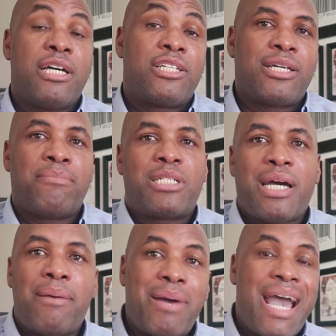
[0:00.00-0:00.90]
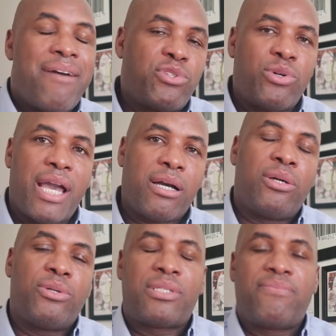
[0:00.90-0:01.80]
Sometime after I
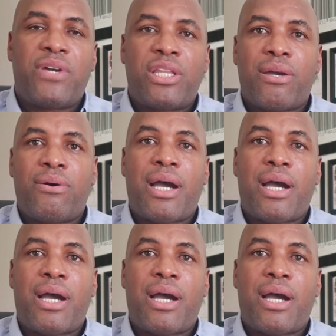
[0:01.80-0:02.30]
close the video,